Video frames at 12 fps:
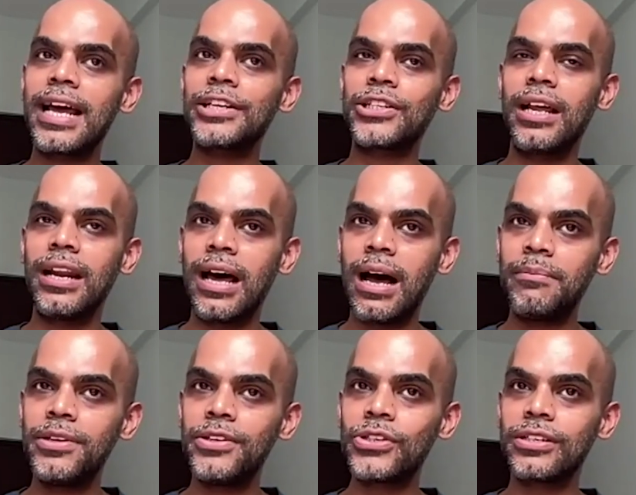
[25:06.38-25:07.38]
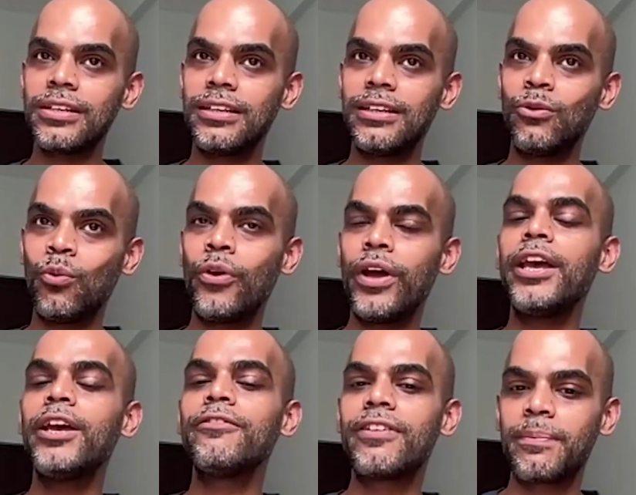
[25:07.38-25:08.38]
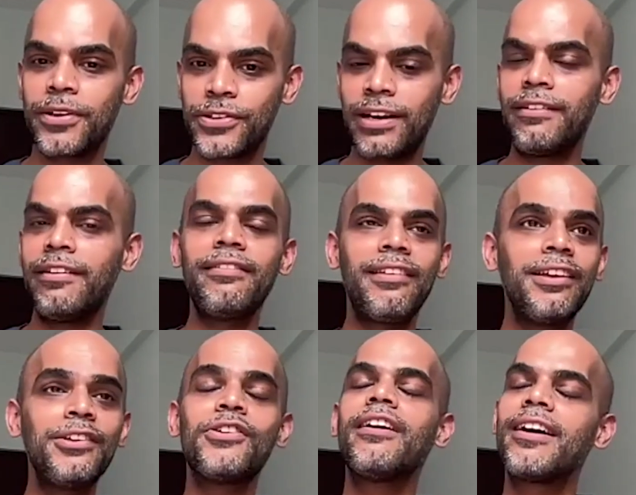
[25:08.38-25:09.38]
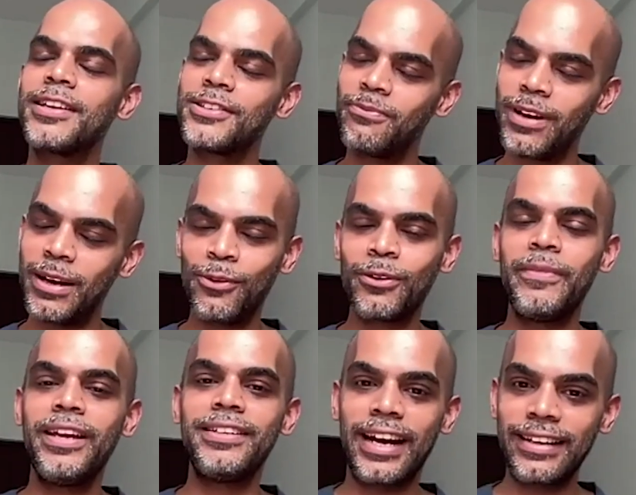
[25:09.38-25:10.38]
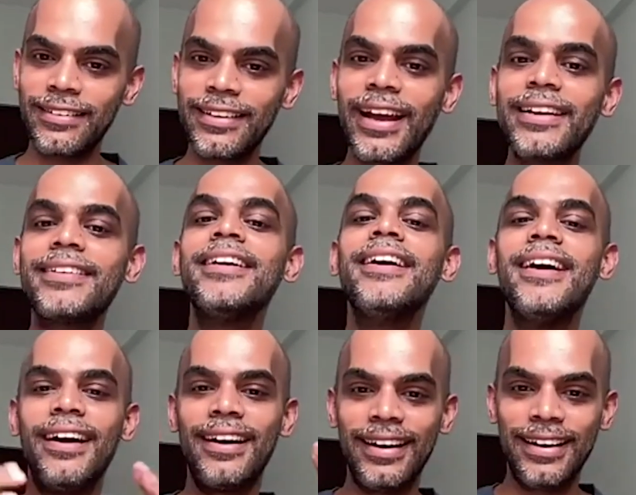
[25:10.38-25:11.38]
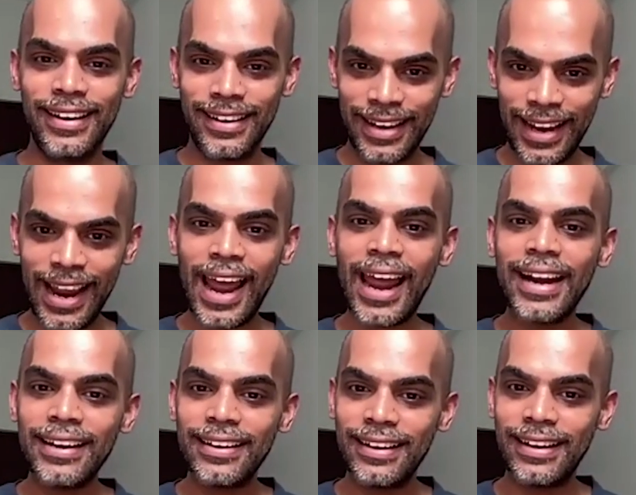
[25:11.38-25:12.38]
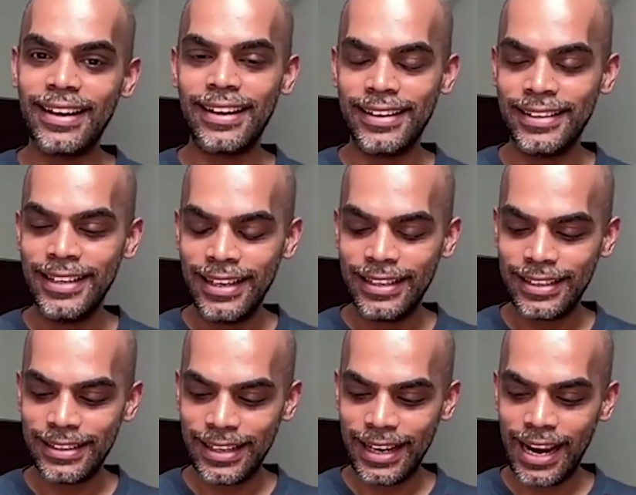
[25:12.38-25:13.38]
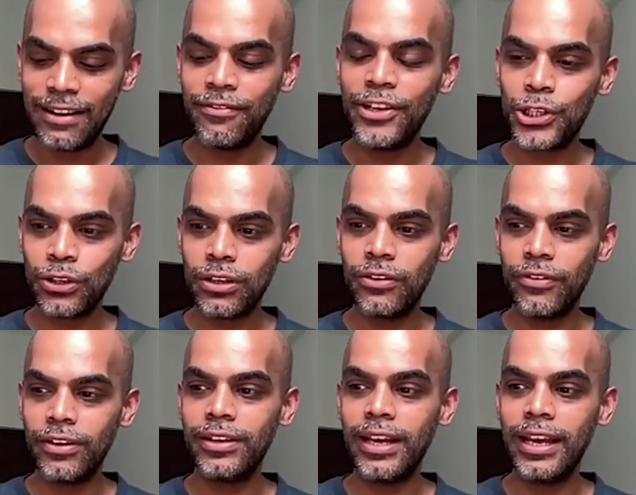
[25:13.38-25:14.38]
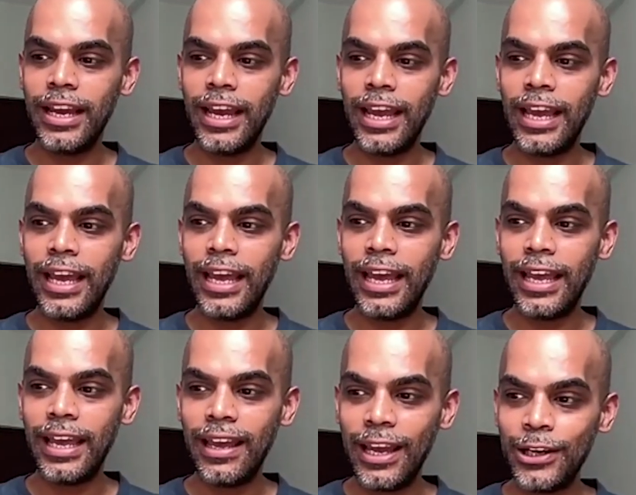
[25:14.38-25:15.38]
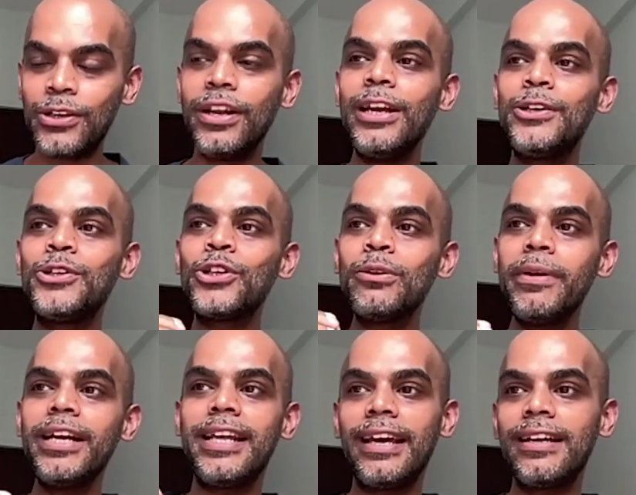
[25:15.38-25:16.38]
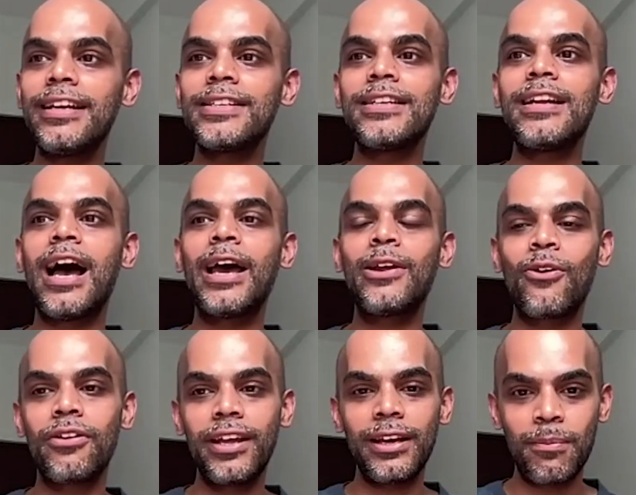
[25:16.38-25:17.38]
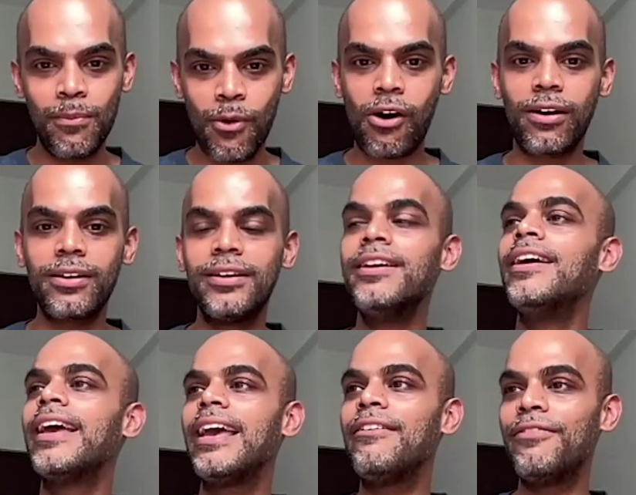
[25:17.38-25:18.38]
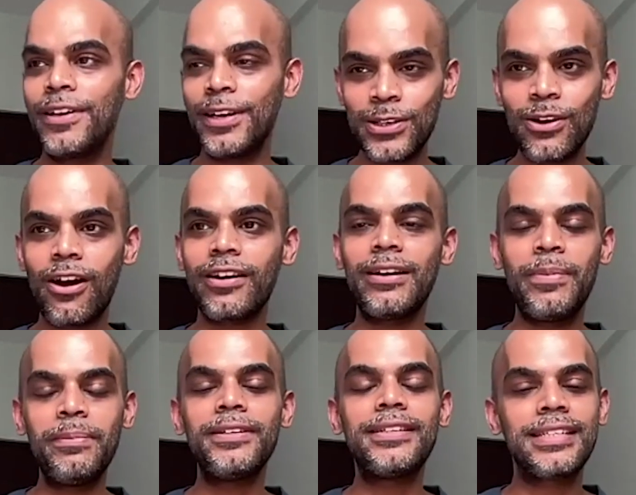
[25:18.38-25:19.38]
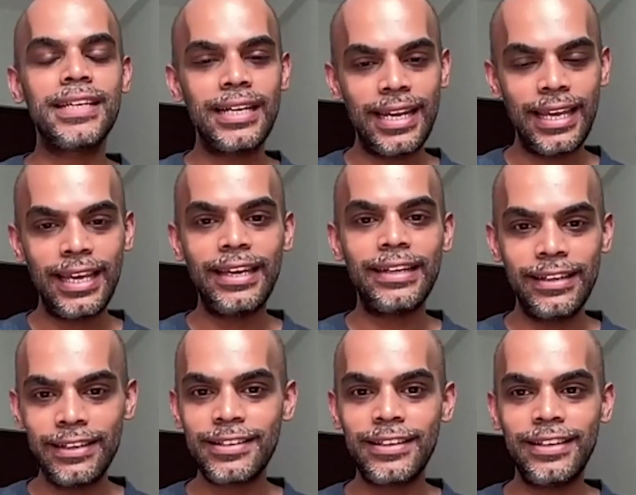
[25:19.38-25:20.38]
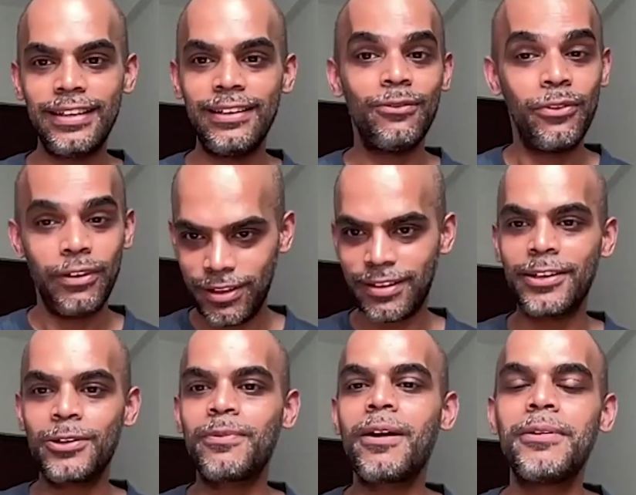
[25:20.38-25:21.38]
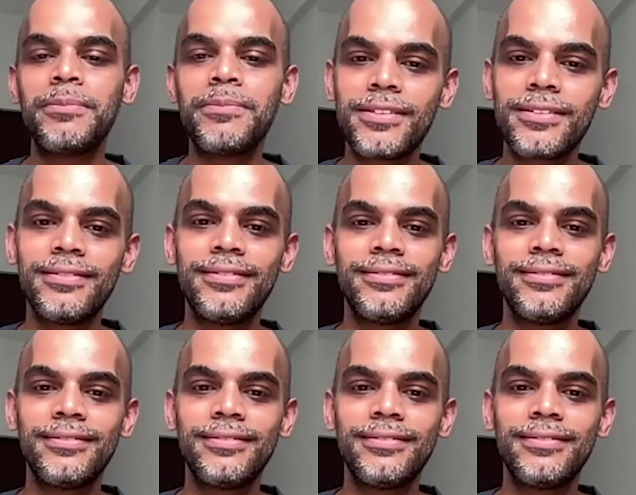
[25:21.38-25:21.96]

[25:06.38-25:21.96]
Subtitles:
slash alarmist way of representing things, regardless of my book being titled that. And we should it should be taken as an ironic mock. If it is not, and people start taking it literally, we will run into problems.